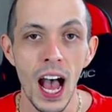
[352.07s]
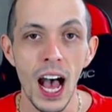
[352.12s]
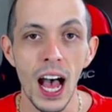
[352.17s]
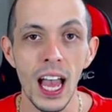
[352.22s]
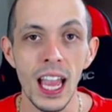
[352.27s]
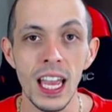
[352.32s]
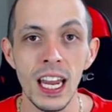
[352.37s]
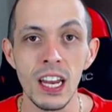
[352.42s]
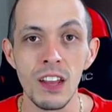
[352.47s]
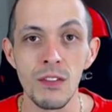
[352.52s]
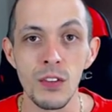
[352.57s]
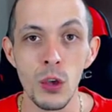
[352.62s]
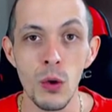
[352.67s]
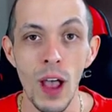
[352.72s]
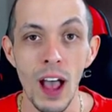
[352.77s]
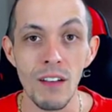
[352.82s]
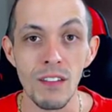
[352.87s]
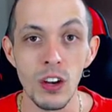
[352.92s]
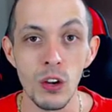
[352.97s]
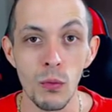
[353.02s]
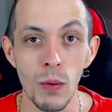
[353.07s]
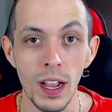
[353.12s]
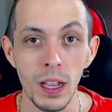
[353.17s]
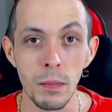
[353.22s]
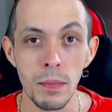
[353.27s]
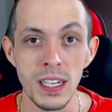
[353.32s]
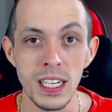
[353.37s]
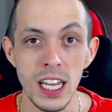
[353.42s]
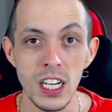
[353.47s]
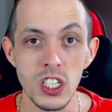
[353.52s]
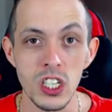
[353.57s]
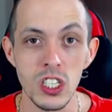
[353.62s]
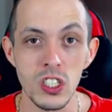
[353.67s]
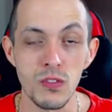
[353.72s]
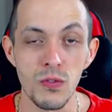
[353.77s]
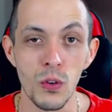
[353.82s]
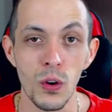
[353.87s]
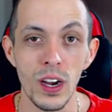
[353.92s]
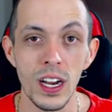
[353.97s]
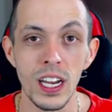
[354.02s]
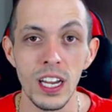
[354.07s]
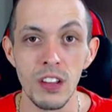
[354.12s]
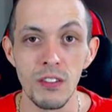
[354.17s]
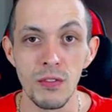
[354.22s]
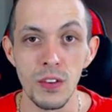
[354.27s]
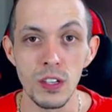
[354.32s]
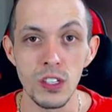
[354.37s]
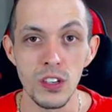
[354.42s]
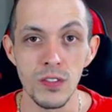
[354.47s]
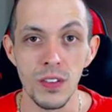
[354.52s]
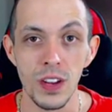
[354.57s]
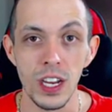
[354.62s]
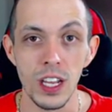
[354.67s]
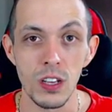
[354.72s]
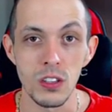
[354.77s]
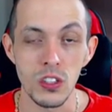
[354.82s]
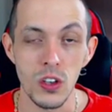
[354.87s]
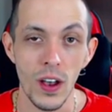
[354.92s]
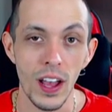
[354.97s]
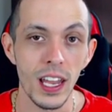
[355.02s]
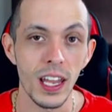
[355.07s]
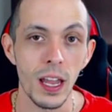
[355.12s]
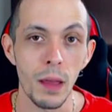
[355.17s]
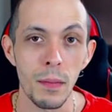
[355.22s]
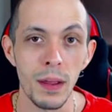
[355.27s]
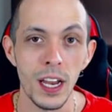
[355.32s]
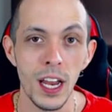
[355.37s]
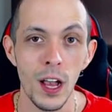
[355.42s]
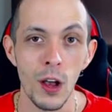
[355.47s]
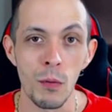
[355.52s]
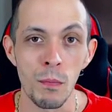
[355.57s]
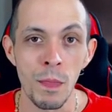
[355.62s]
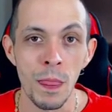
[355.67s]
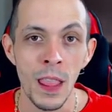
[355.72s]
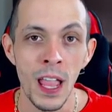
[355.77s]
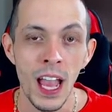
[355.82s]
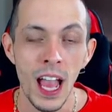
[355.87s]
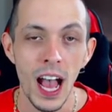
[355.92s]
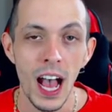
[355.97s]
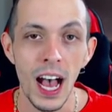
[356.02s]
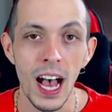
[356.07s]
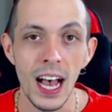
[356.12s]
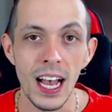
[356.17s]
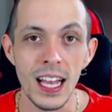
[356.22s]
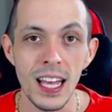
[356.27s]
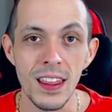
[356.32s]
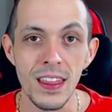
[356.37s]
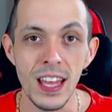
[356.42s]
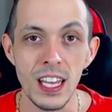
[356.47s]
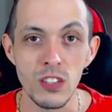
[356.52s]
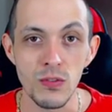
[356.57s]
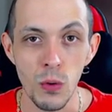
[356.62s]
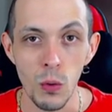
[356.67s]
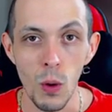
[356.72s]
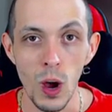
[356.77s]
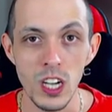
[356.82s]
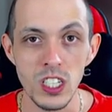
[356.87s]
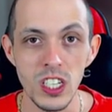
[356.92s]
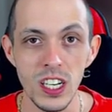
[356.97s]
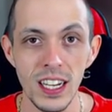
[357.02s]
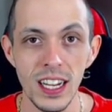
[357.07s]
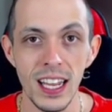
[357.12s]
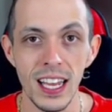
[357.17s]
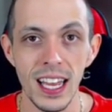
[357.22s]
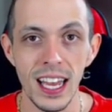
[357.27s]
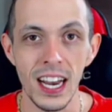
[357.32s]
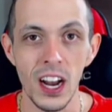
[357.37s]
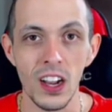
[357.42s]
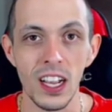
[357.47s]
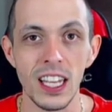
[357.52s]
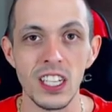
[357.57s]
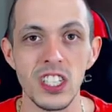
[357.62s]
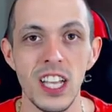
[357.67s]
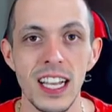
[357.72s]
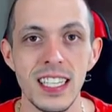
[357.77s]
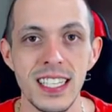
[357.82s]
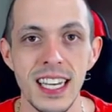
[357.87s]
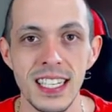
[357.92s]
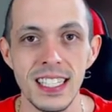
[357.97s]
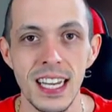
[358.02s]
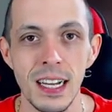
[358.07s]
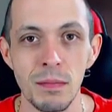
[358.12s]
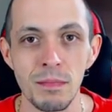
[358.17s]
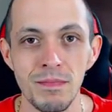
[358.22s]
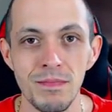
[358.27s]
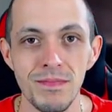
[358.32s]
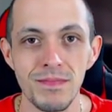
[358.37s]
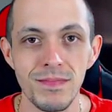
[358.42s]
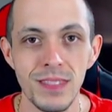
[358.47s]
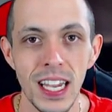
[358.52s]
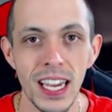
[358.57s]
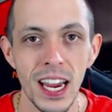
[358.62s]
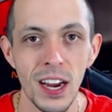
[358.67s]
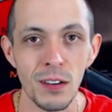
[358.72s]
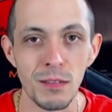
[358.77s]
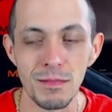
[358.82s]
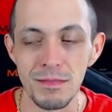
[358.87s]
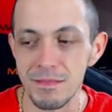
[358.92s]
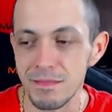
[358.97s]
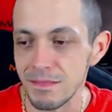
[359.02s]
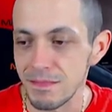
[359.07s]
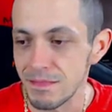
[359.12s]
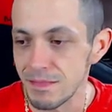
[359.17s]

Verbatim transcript: Uh, and if you have any recommendations for any future videos, go ahead and let me know. Uh, thanks for watching, and I'll catch you guys next time. Take care.